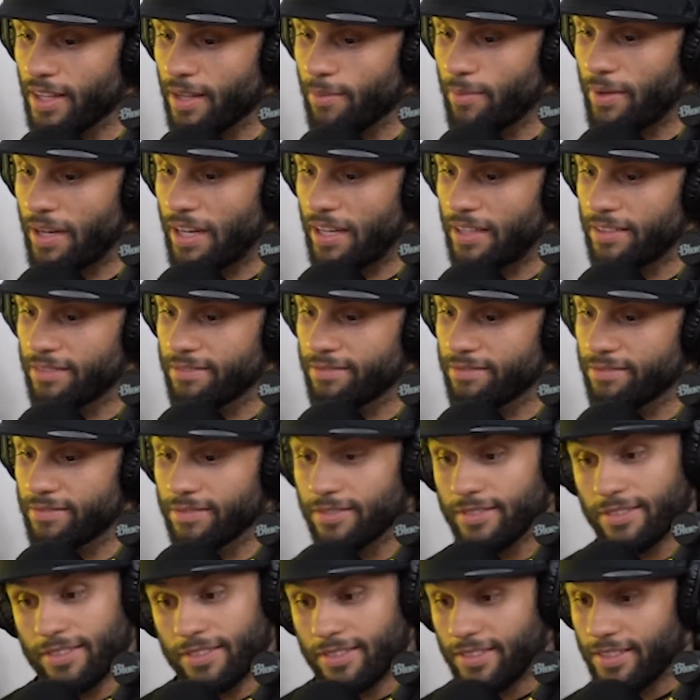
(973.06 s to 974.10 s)
mean,
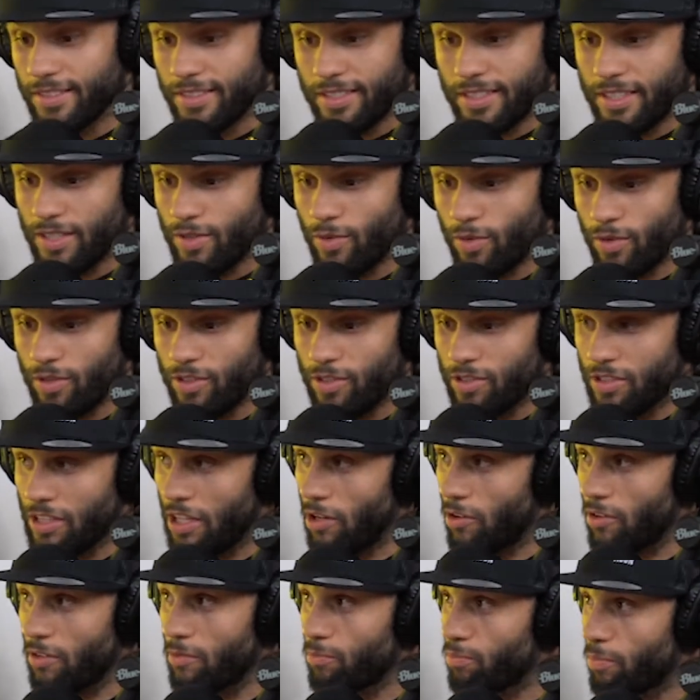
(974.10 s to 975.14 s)

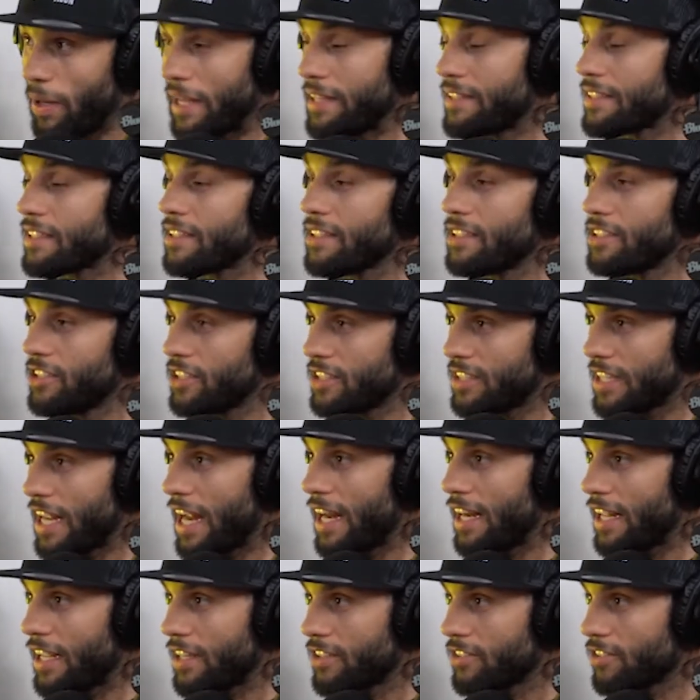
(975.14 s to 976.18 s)
they're basically just
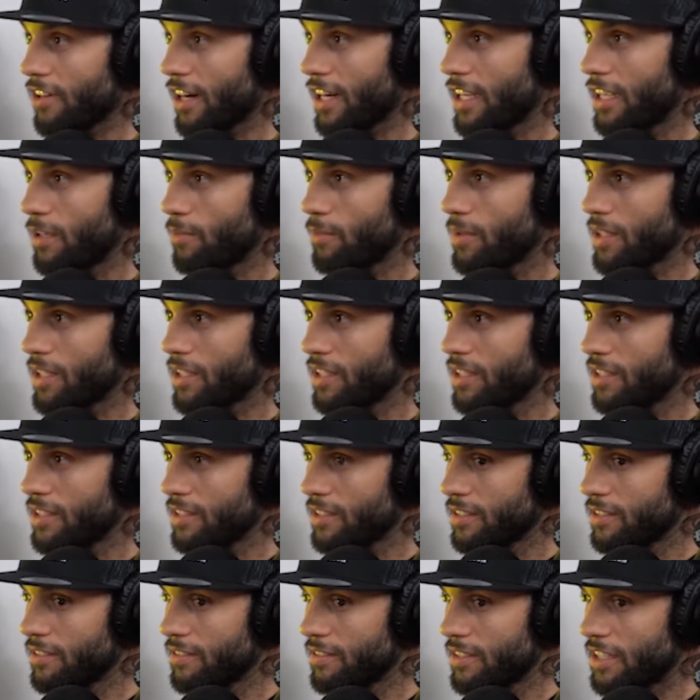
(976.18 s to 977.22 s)
standing and striking
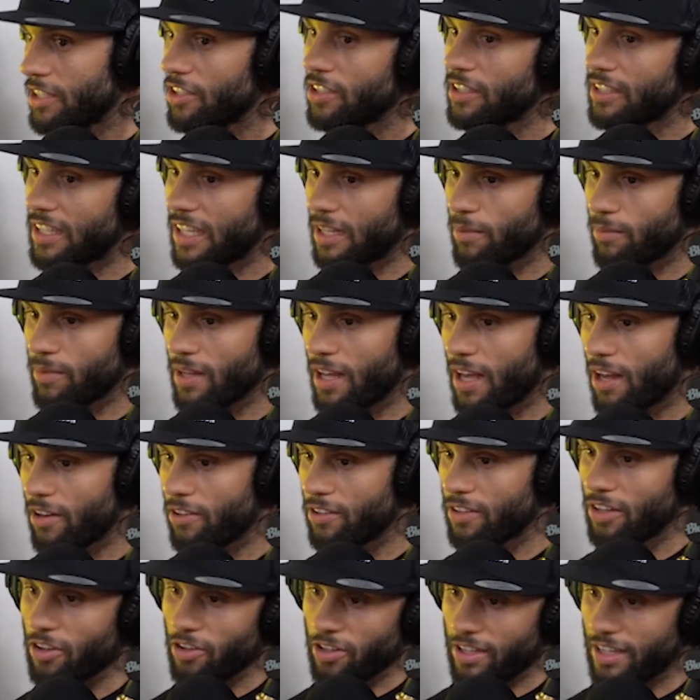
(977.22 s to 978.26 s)
because he couldn't take him
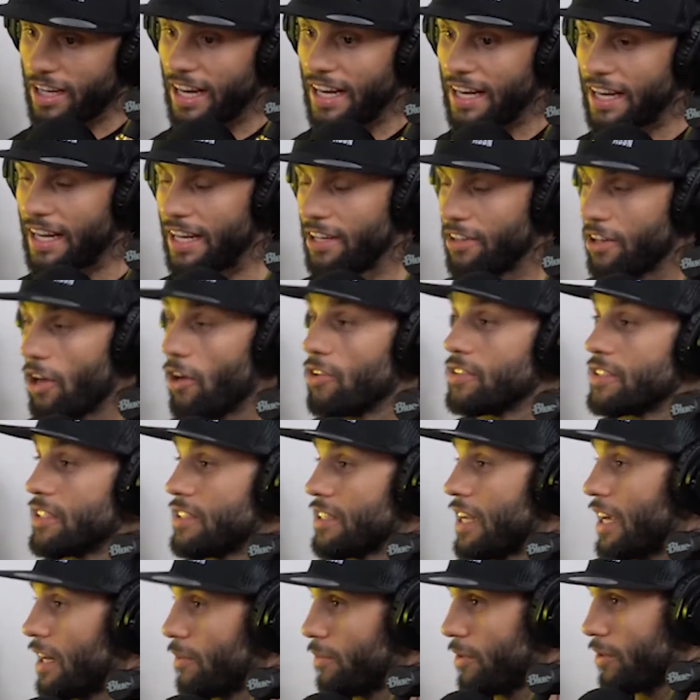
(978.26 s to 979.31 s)
down or can't. He knows he's
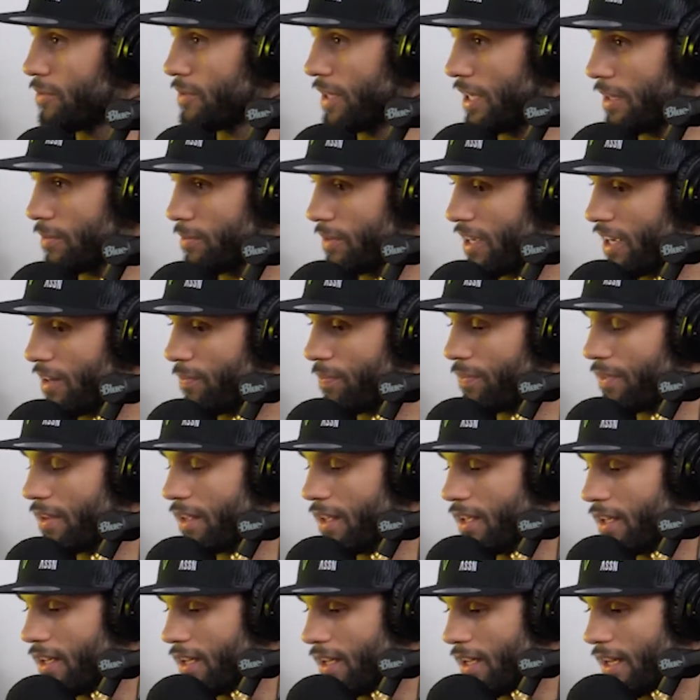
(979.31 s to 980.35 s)
not going to be able to take him down,
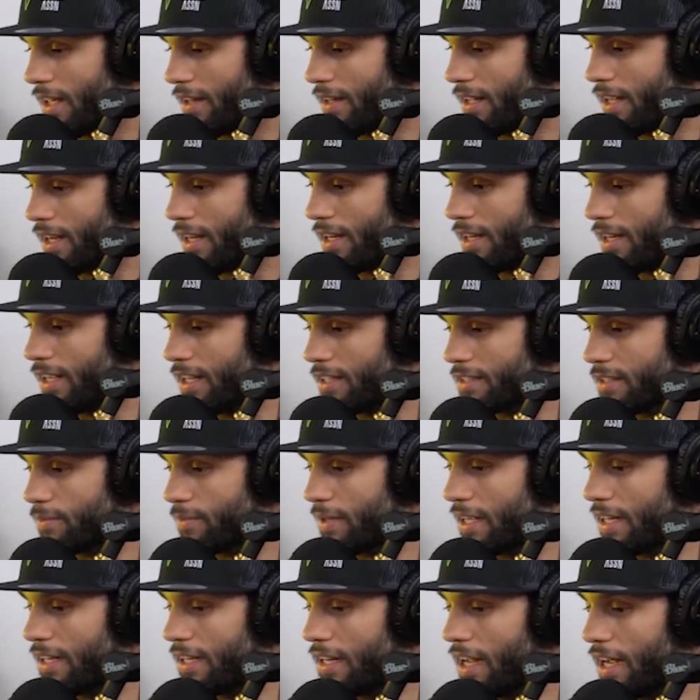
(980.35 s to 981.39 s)
and then he ends up
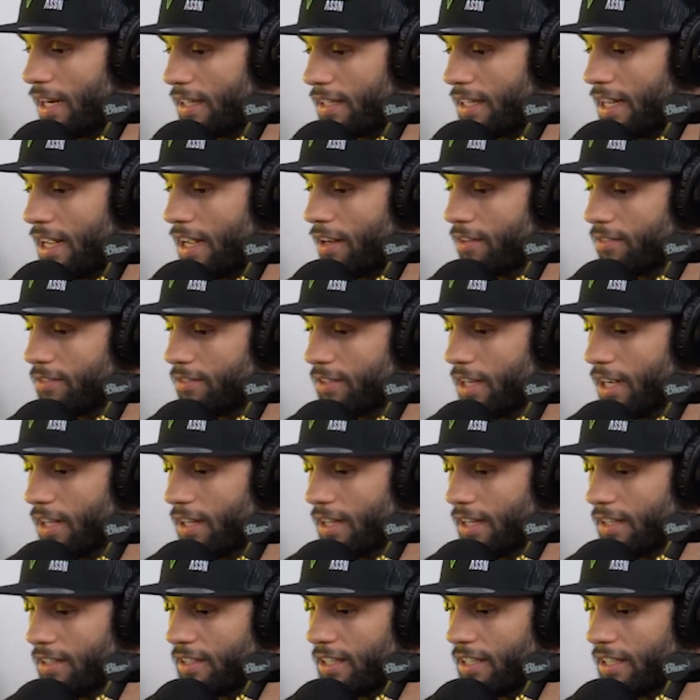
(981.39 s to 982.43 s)
getting knocked down
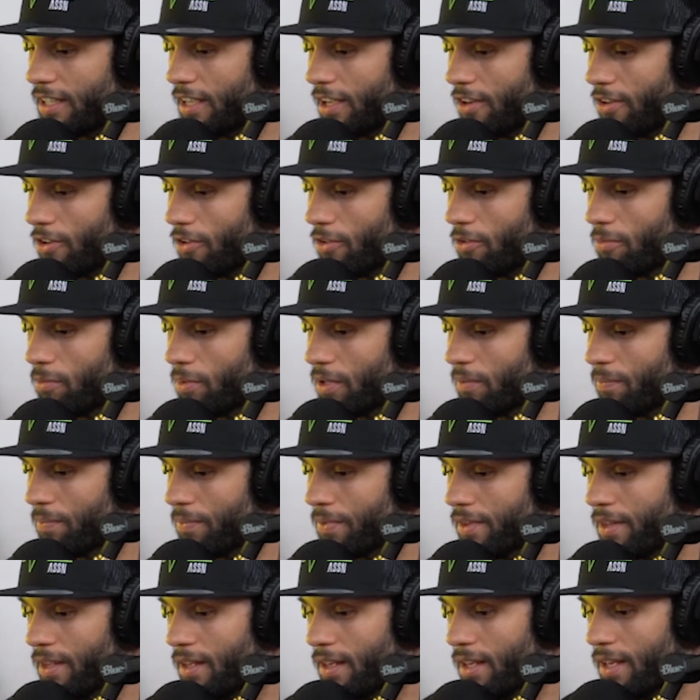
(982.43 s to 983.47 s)
and TKO'd. But
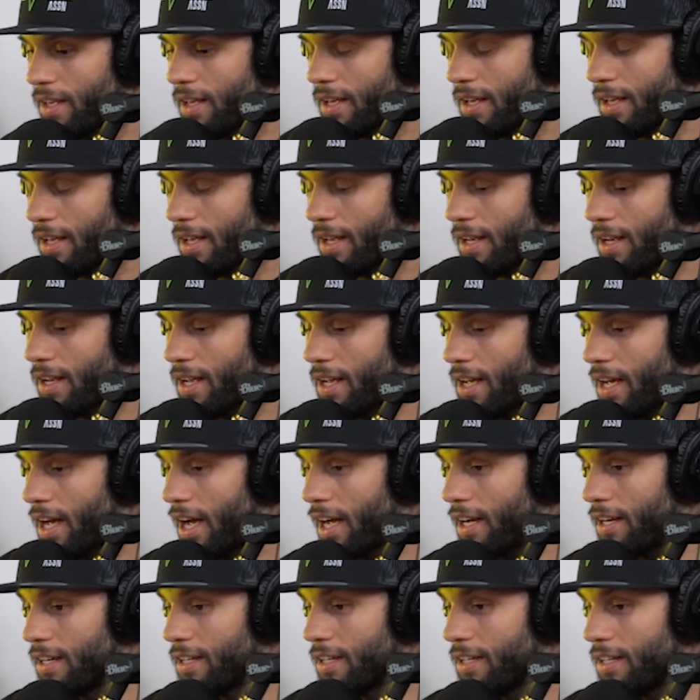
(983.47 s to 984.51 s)

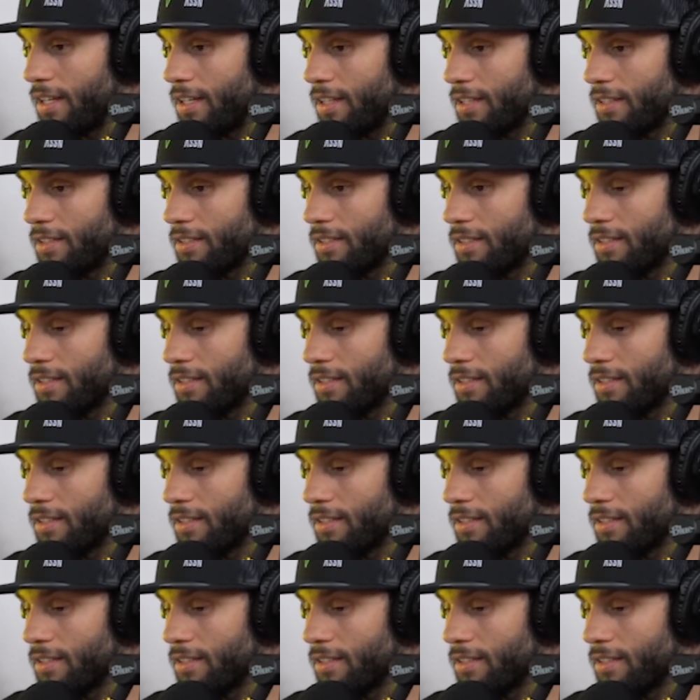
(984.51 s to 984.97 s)
I